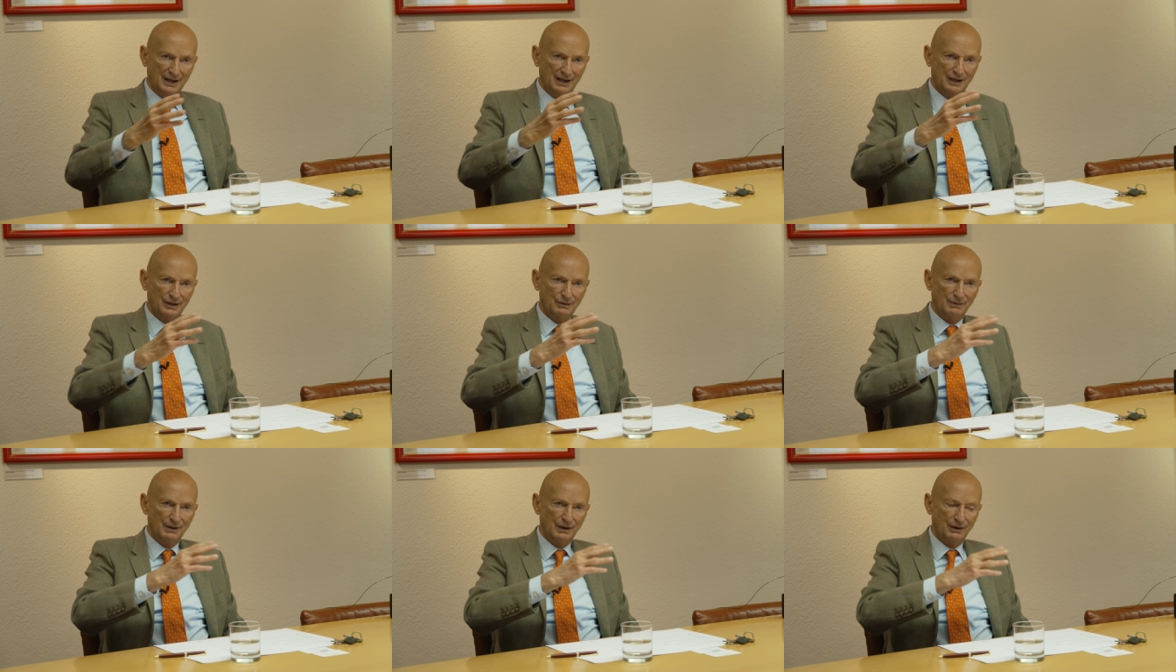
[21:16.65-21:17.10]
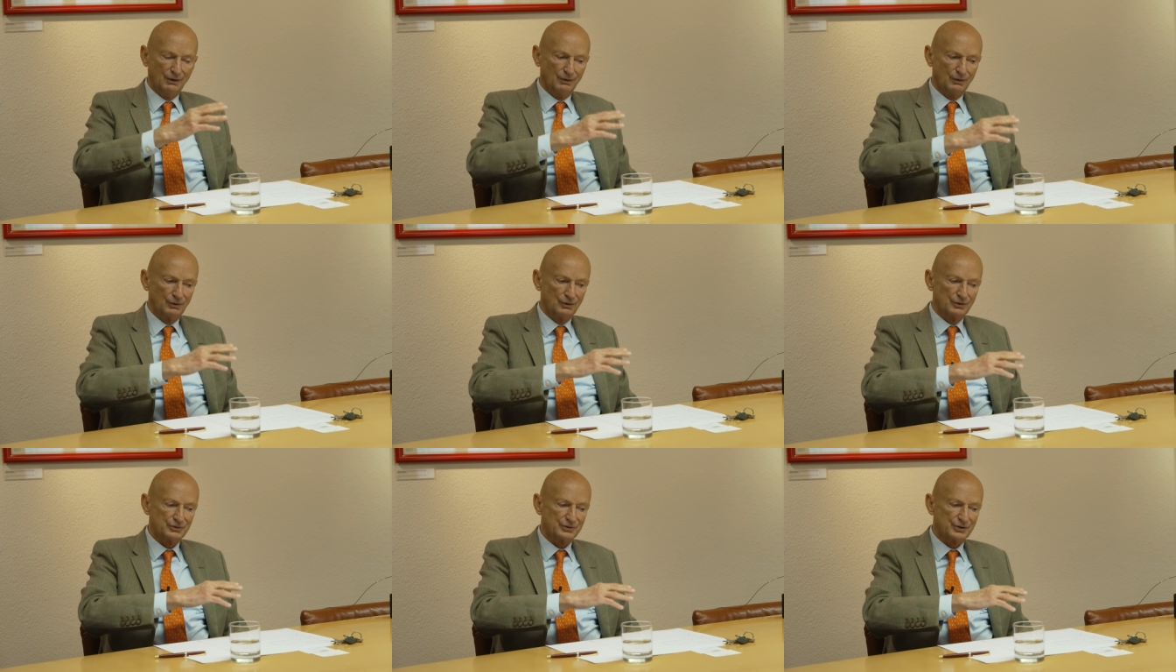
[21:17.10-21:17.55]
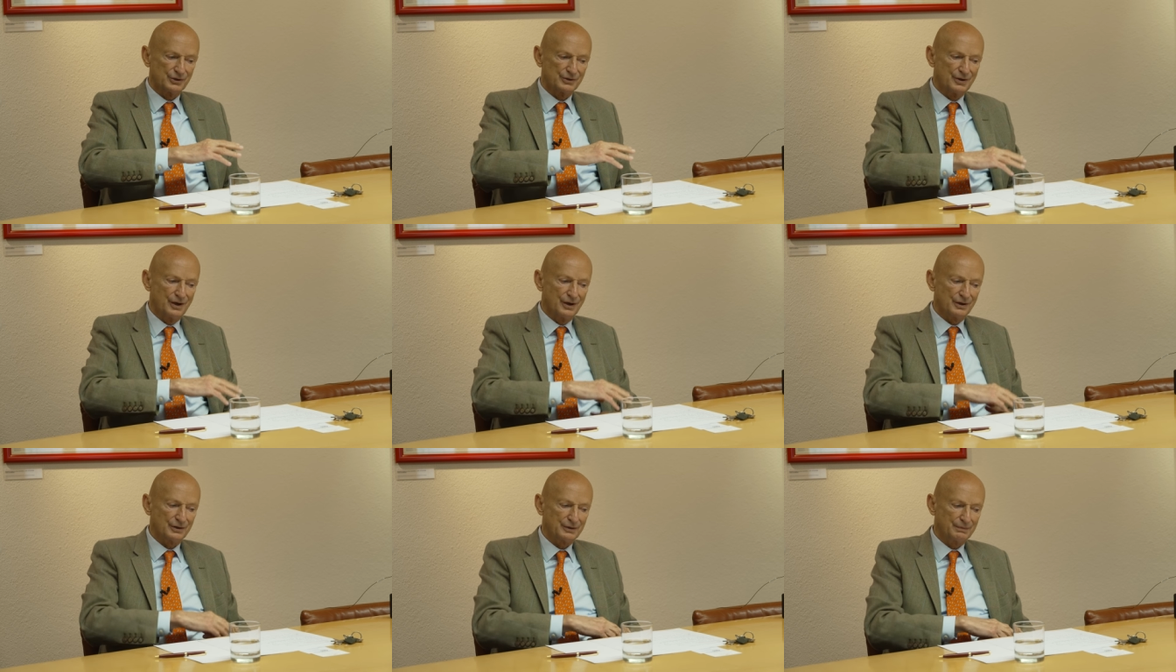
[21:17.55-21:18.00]
It will also
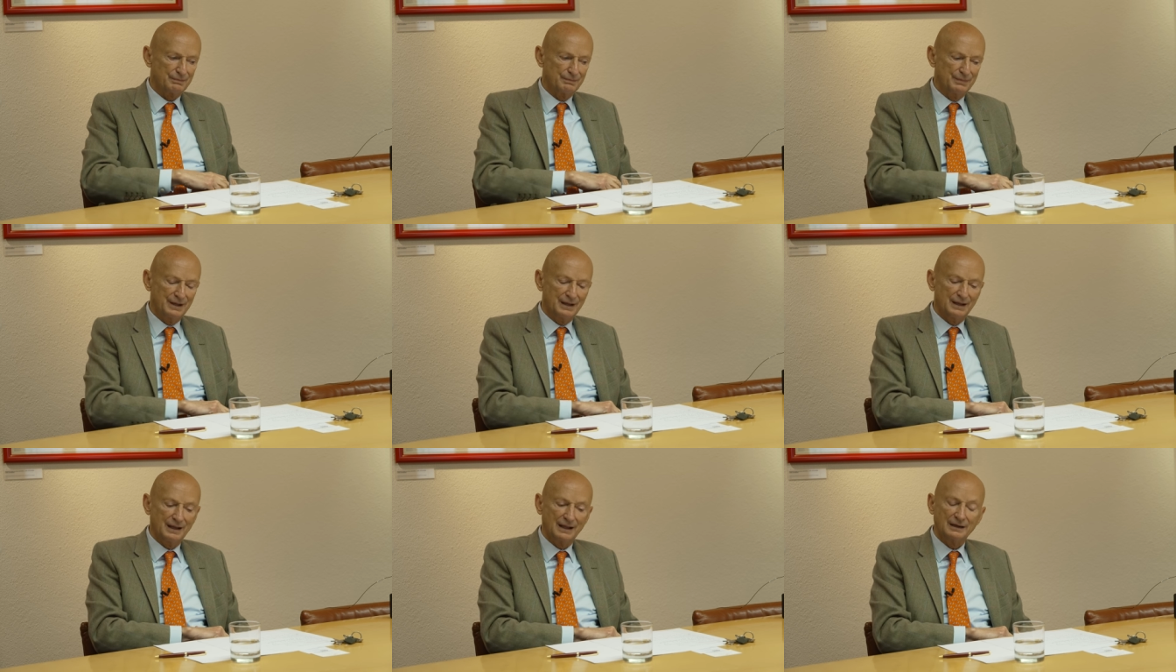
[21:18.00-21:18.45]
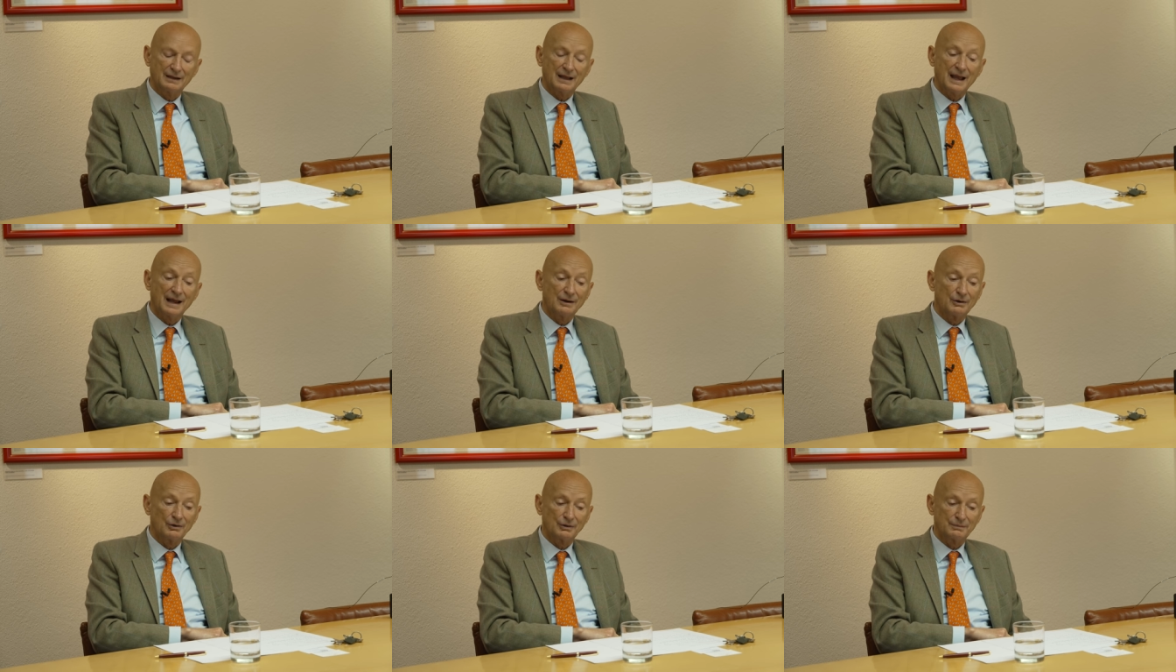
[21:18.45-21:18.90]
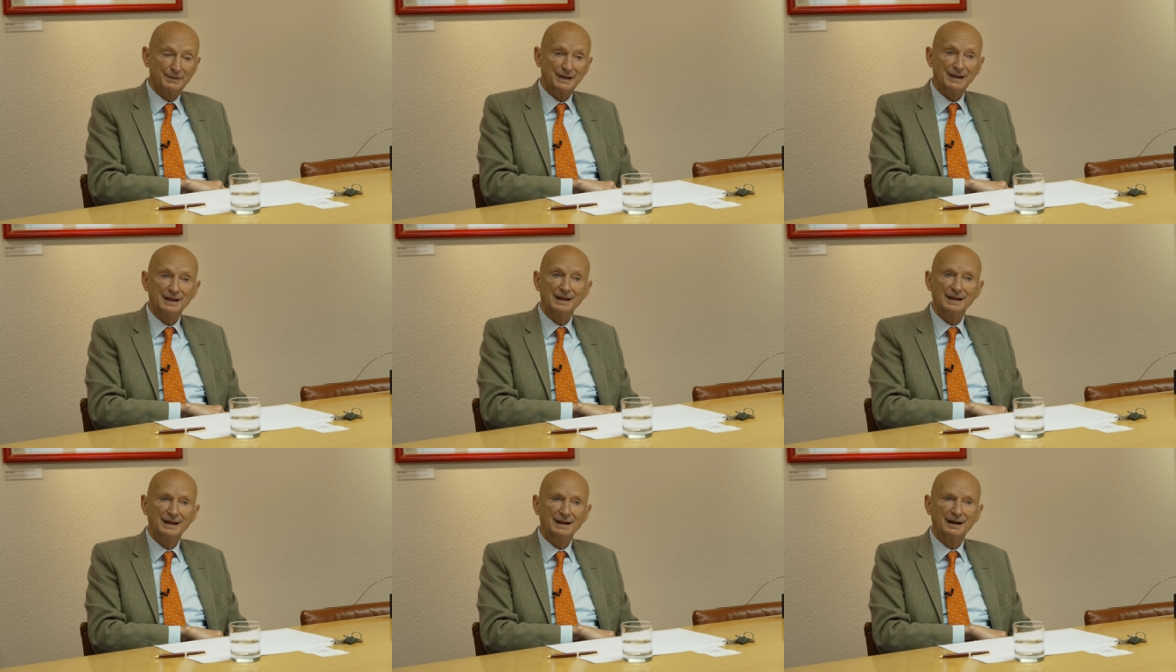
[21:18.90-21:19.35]
not be, it cannot
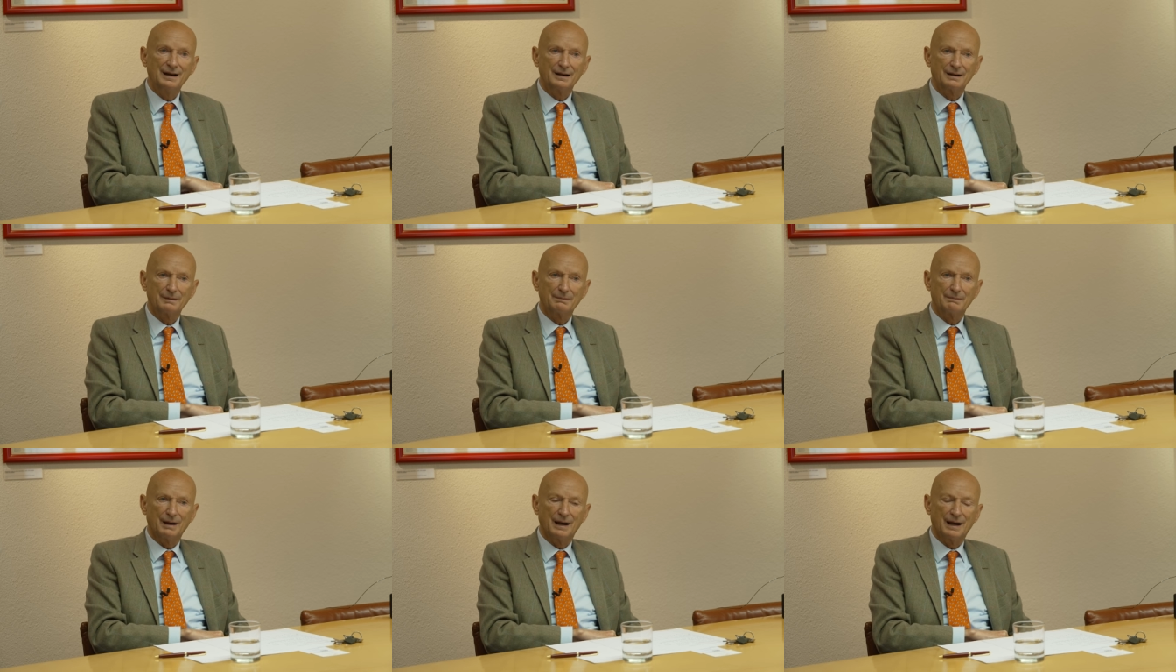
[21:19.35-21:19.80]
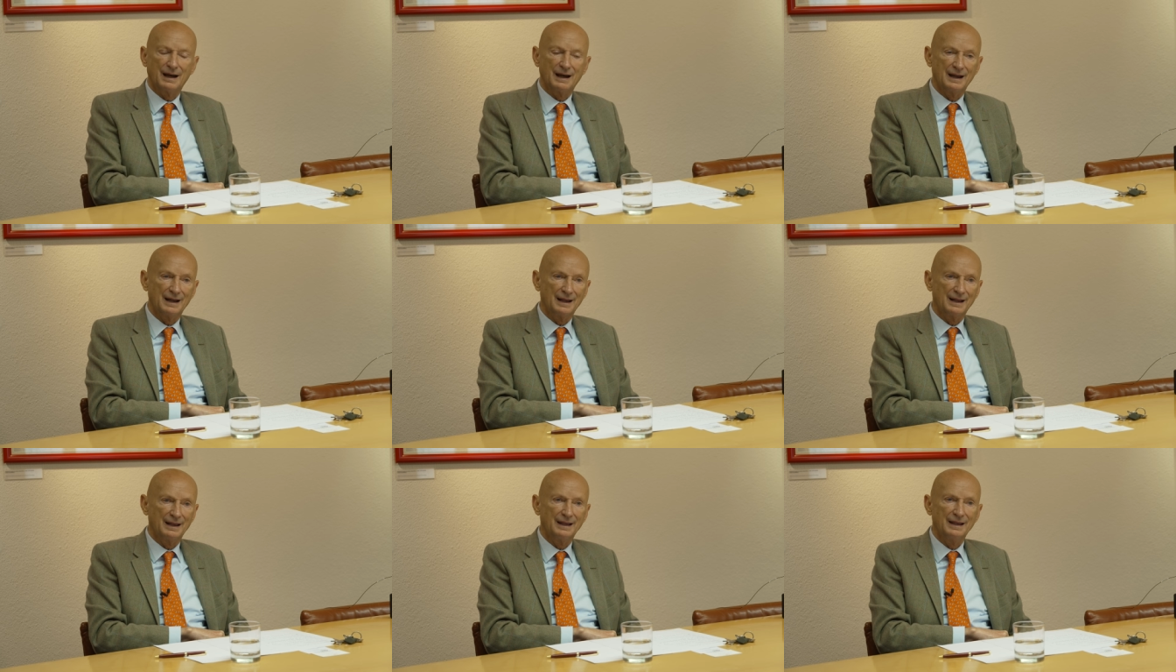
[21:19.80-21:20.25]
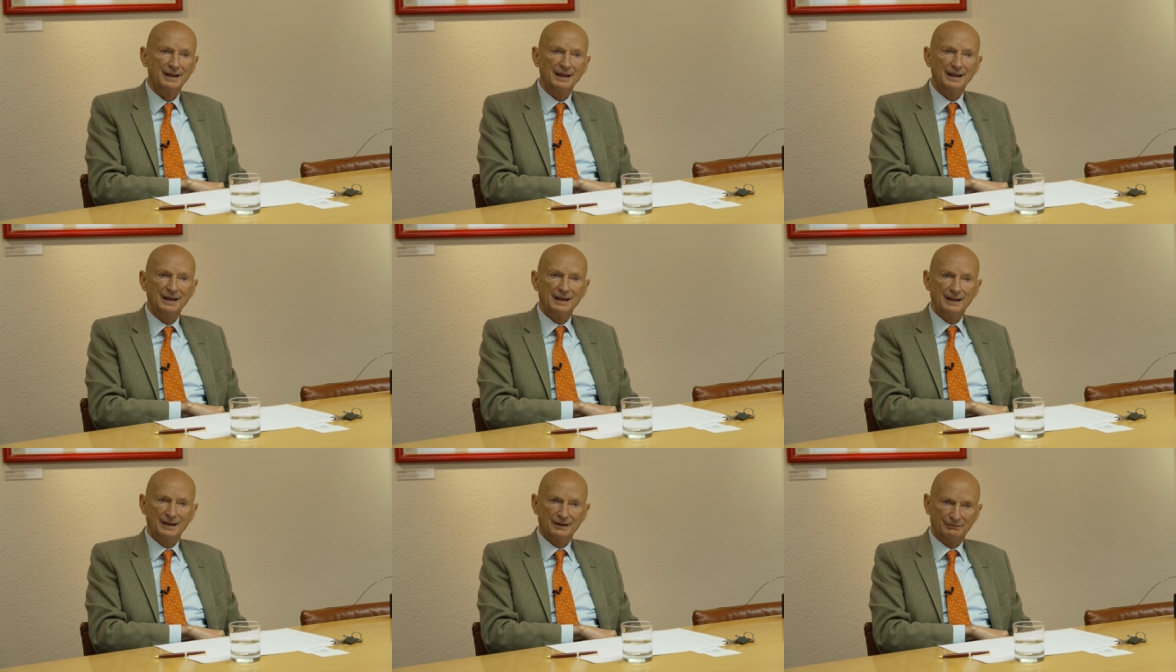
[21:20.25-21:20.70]
be healed by
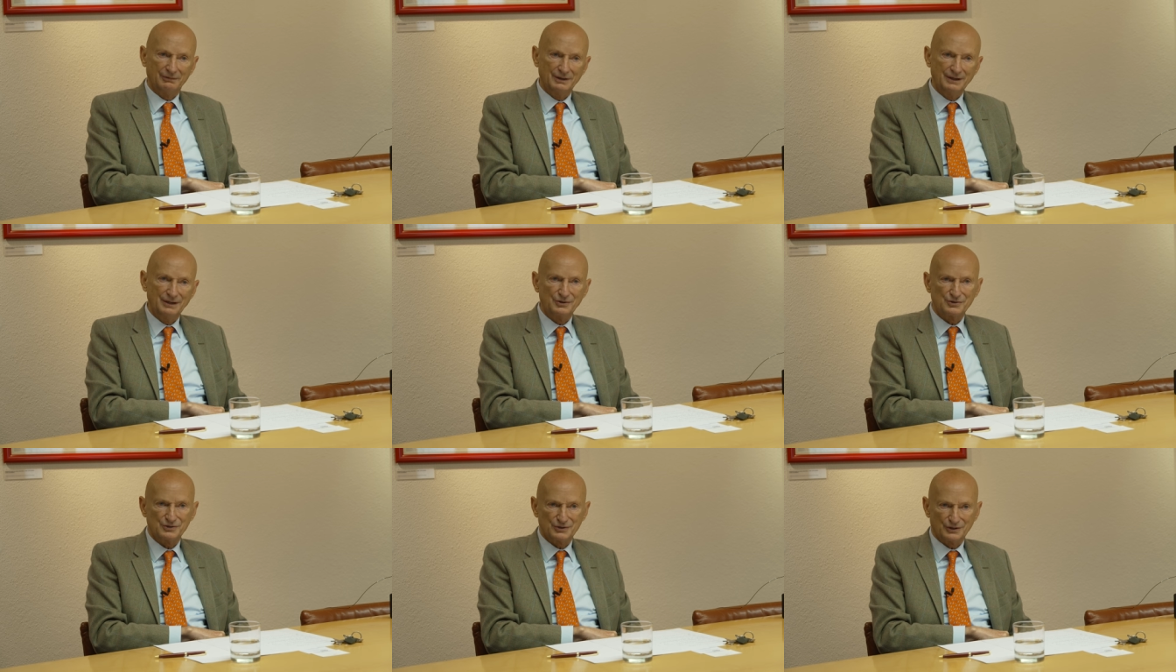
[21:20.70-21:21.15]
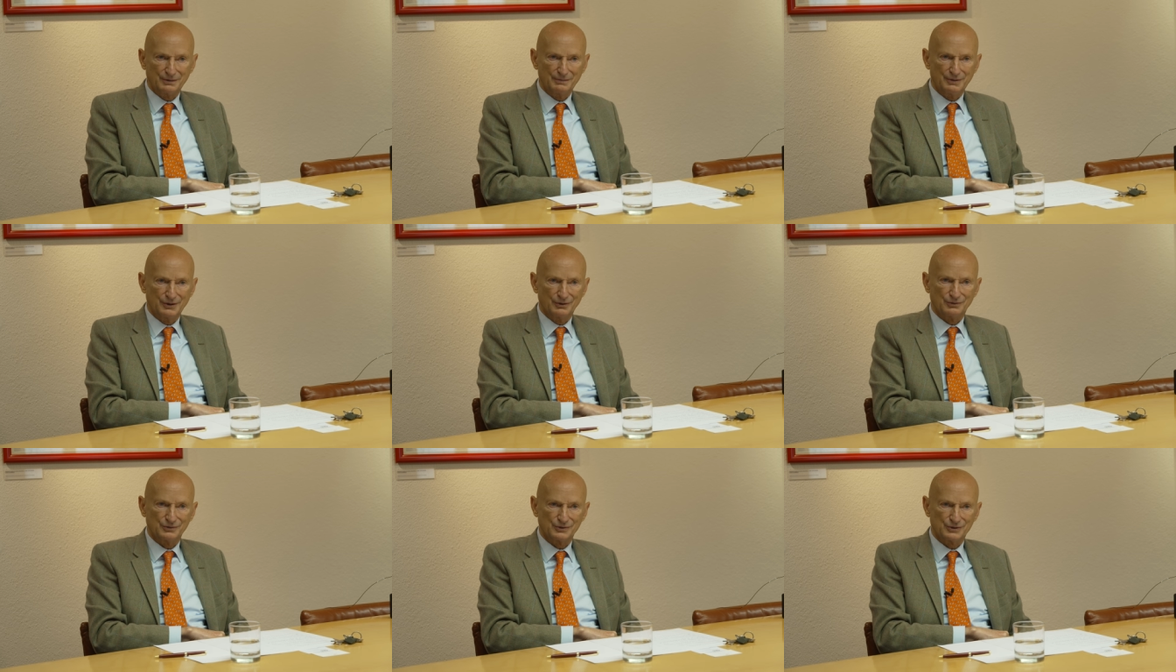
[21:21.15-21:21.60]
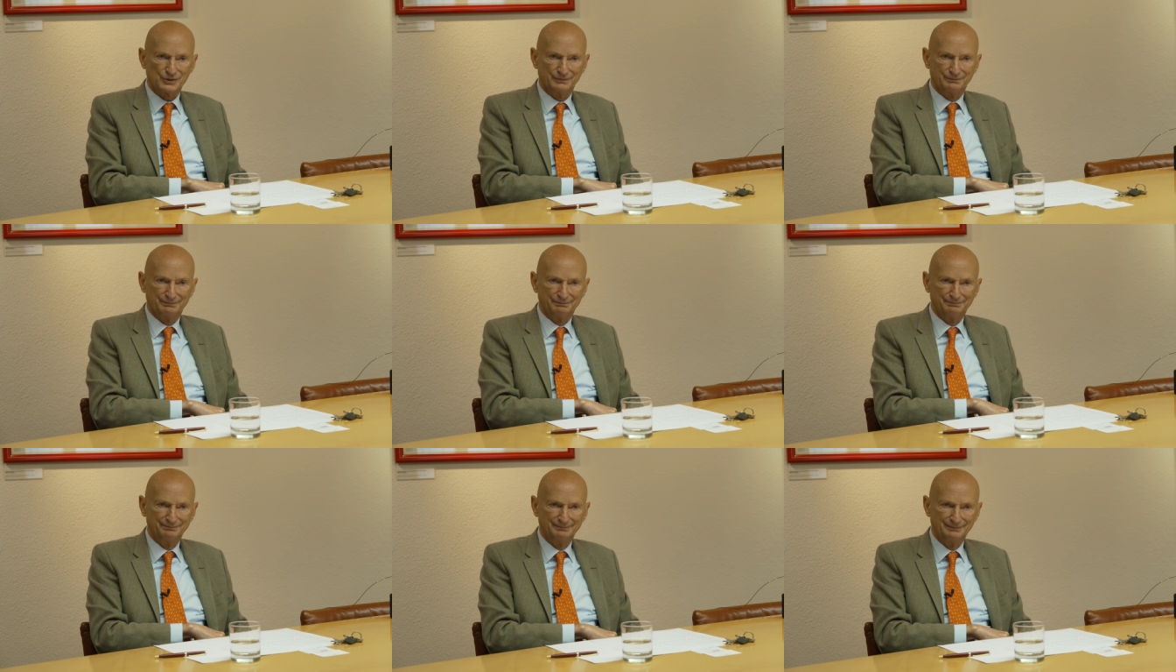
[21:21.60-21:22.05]

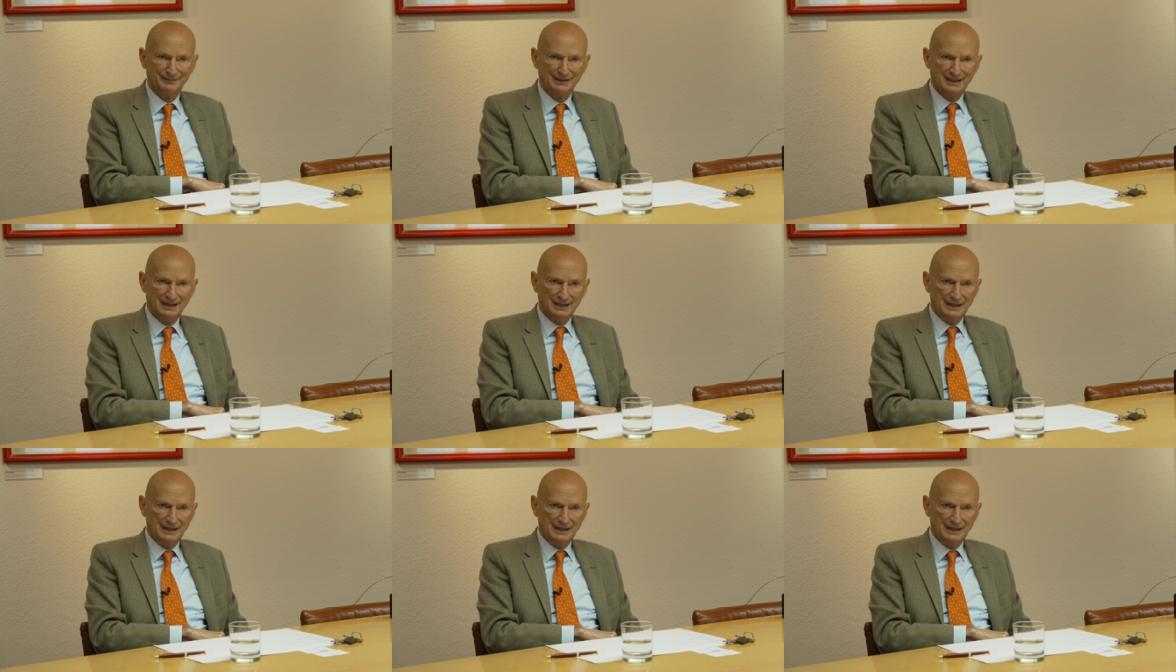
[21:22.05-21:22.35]
redistribution.